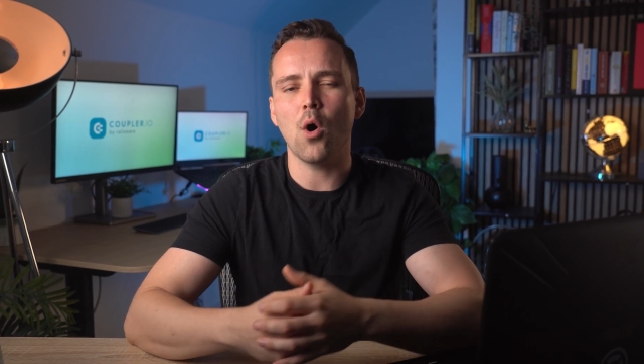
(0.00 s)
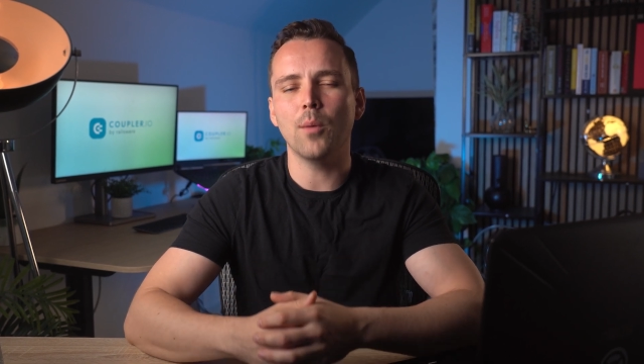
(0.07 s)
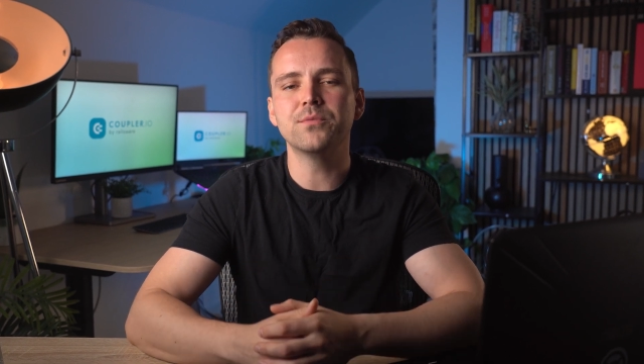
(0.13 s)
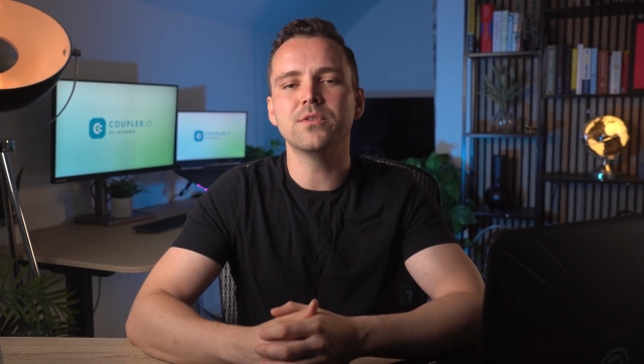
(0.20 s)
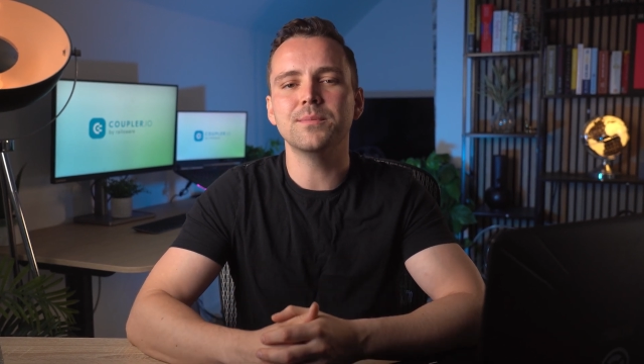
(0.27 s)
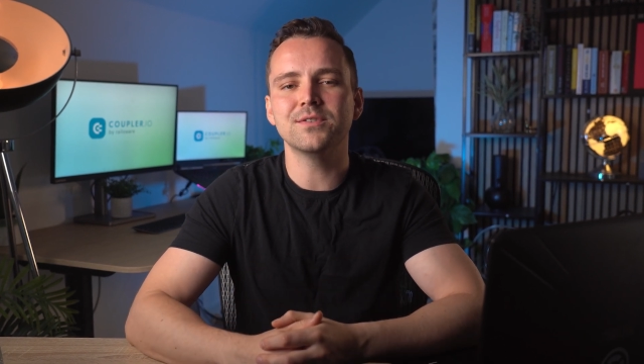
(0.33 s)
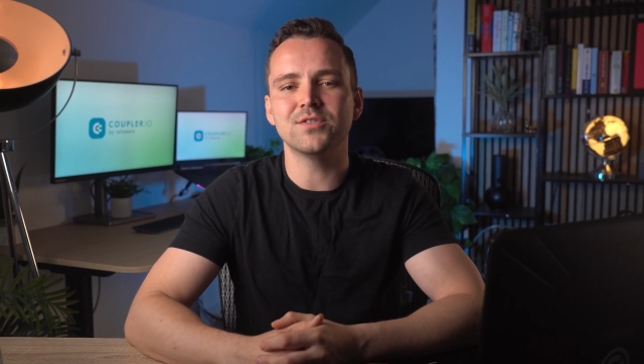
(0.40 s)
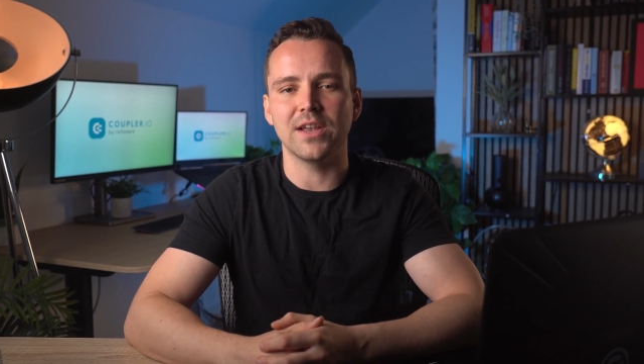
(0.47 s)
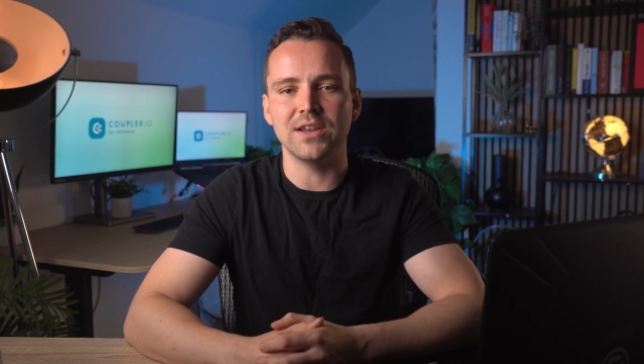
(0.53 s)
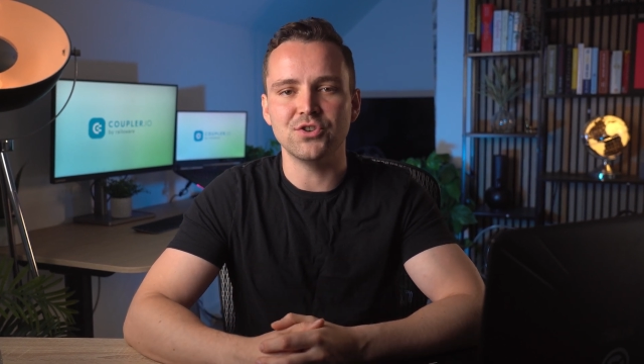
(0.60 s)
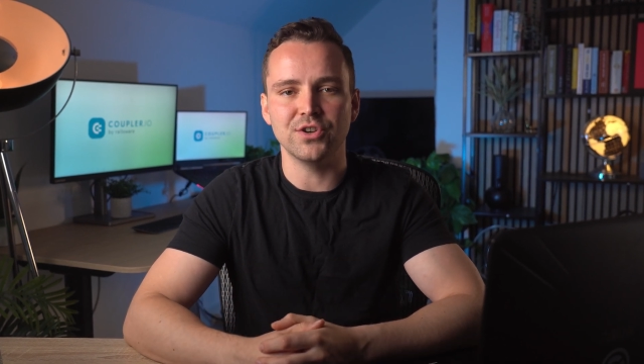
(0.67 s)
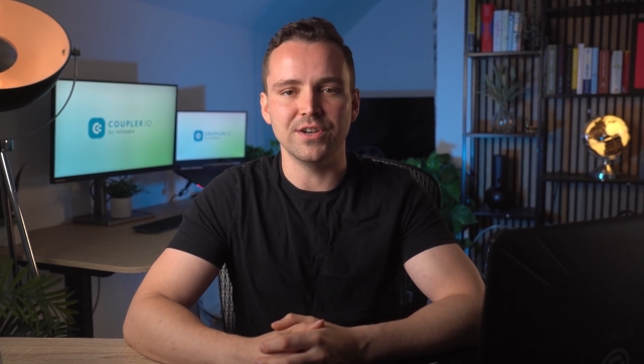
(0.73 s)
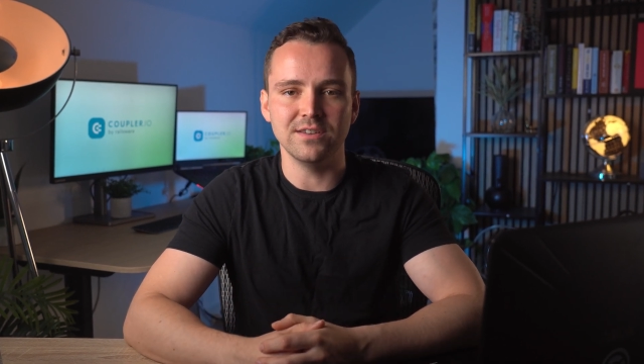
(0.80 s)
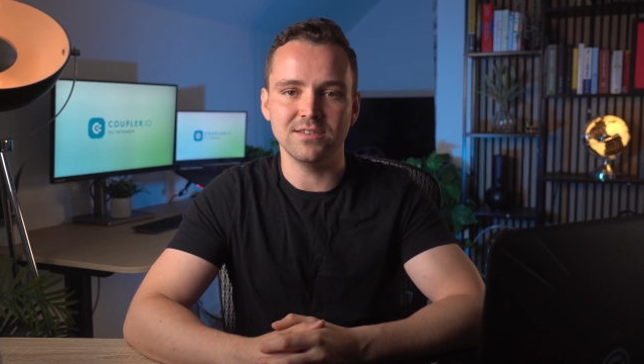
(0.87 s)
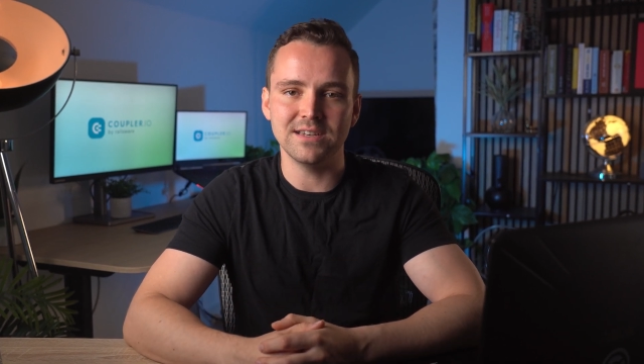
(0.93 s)

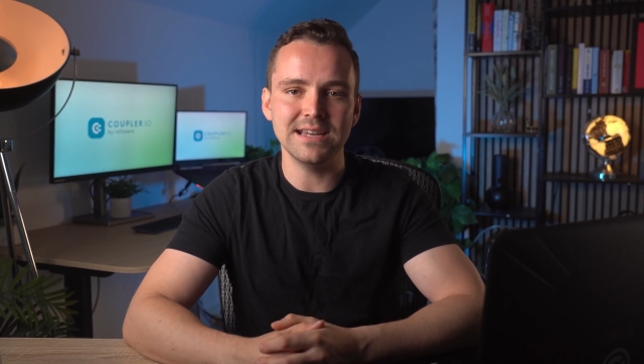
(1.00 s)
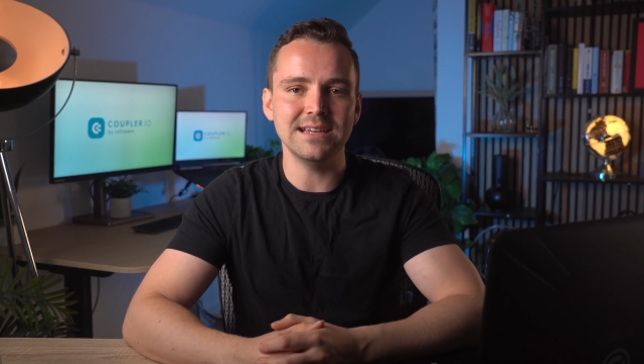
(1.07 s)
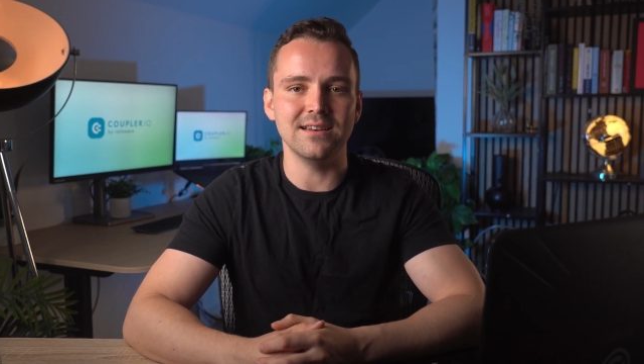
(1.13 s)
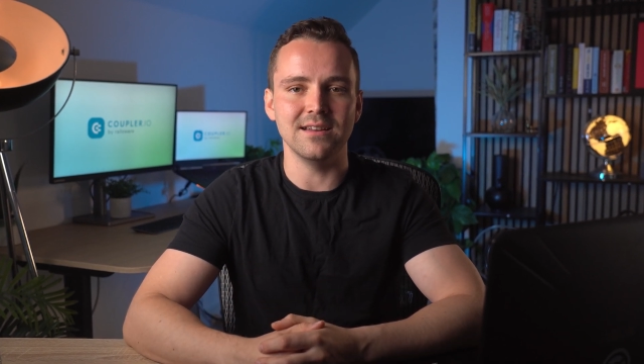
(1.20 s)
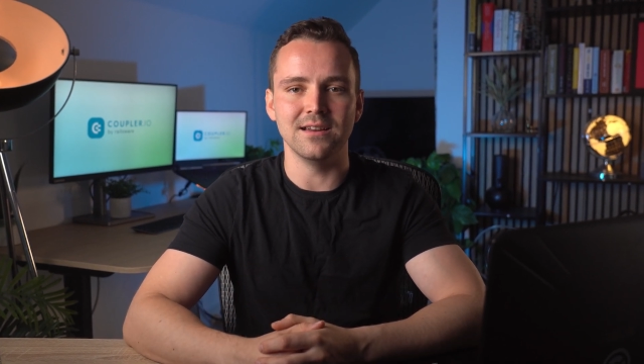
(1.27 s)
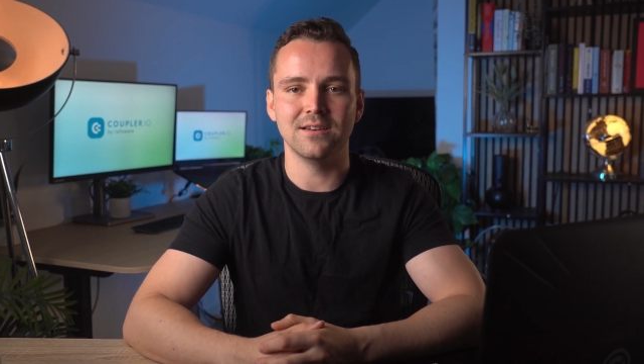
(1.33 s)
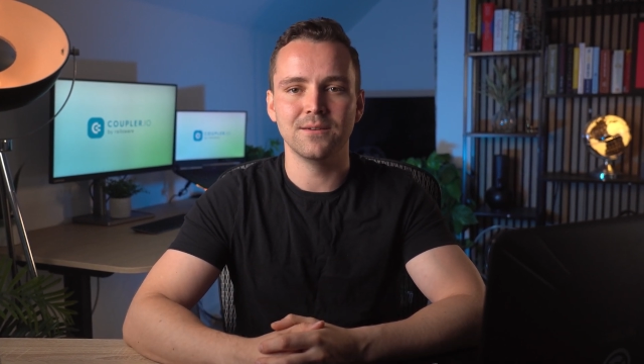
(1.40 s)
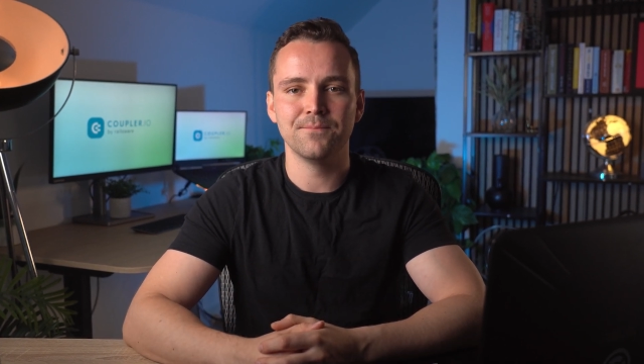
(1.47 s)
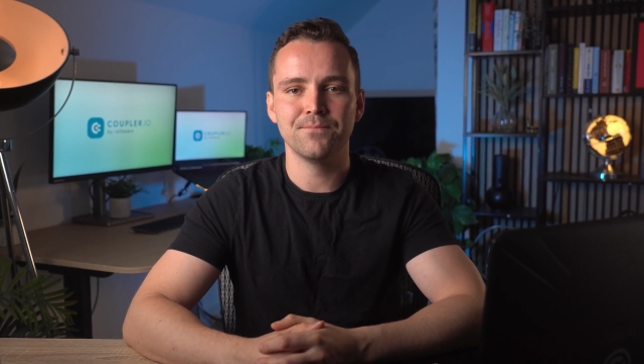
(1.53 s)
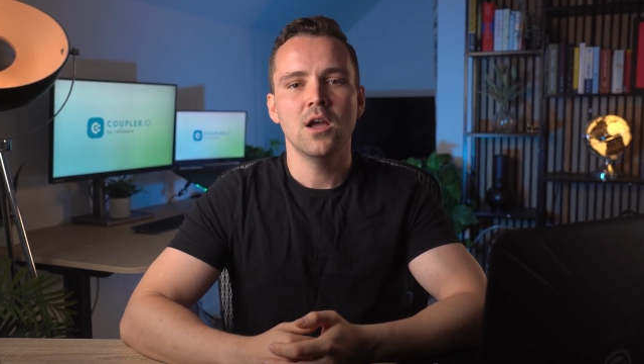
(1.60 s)
optimization is needed.